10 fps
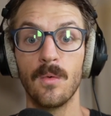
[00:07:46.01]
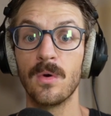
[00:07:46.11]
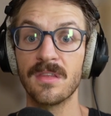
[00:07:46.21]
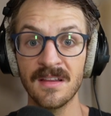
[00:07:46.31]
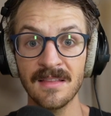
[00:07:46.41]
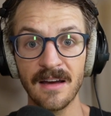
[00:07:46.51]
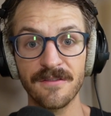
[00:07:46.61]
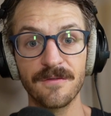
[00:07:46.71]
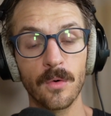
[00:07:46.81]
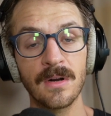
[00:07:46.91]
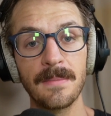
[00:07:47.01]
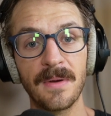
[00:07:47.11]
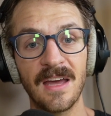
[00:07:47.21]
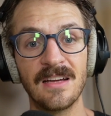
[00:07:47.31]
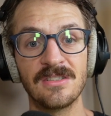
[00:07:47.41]
Within that forty
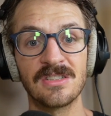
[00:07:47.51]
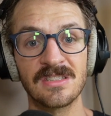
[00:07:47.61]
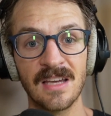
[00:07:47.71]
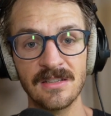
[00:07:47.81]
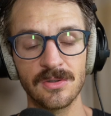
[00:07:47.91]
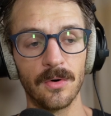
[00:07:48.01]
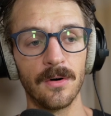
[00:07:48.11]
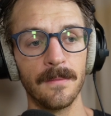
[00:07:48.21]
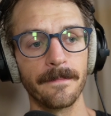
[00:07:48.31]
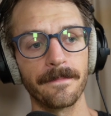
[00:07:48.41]
page schedule,